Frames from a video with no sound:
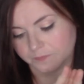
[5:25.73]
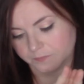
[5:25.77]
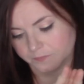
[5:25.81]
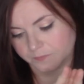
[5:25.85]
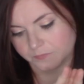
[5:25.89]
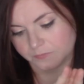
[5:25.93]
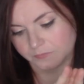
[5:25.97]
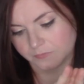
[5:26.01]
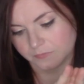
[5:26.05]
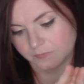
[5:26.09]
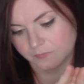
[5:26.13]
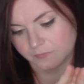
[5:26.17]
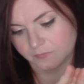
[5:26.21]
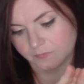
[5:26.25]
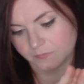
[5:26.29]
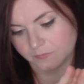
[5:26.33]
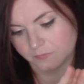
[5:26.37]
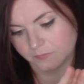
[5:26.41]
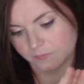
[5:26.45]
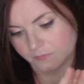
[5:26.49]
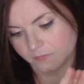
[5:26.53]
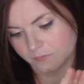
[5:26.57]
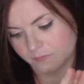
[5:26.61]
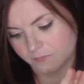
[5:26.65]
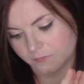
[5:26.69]

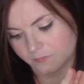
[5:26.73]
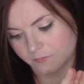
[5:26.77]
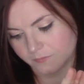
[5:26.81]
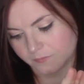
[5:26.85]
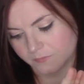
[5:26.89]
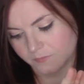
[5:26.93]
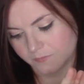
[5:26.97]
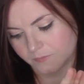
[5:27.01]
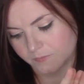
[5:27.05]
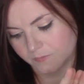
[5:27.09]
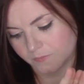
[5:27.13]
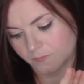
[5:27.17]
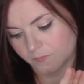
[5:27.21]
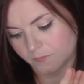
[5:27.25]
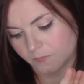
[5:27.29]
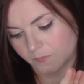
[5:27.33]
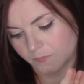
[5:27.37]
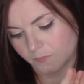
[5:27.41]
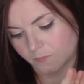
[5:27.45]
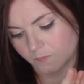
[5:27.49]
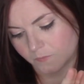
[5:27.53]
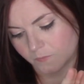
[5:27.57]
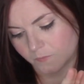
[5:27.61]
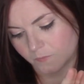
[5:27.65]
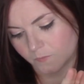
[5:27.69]

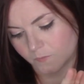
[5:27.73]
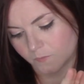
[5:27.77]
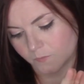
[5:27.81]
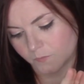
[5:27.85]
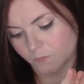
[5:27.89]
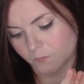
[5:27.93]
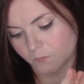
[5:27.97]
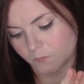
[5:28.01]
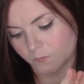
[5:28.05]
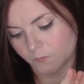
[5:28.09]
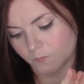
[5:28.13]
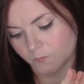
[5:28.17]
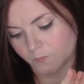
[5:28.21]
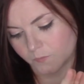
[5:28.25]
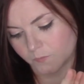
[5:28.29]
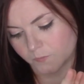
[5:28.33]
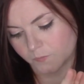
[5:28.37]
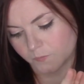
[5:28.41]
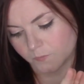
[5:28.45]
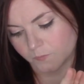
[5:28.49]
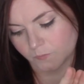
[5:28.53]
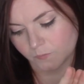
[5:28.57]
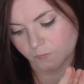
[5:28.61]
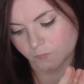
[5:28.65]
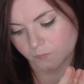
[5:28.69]

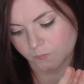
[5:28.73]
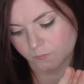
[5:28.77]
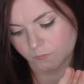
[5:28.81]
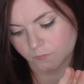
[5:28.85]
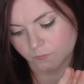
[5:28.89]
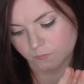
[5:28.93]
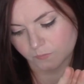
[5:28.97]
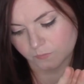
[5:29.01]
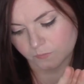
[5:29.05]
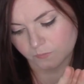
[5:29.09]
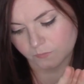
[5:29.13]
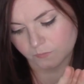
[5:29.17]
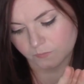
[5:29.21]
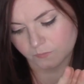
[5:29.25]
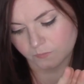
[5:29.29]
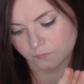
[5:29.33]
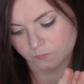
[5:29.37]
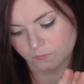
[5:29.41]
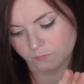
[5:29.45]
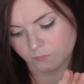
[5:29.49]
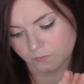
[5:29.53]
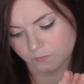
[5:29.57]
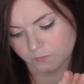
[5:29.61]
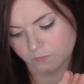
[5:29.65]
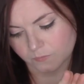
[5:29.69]

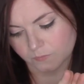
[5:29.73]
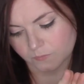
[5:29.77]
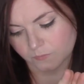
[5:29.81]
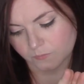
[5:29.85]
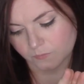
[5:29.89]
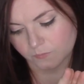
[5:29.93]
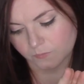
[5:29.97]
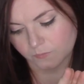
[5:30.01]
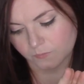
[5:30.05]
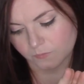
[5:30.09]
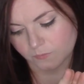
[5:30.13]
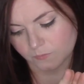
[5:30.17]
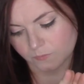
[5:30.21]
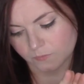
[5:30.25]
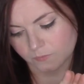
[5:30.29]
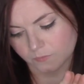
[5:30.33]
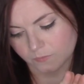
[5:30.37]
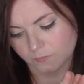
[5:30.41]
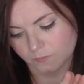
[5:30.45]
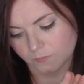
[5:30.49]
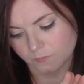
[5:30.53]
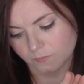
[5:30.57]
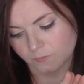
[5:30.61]
(no one is talking)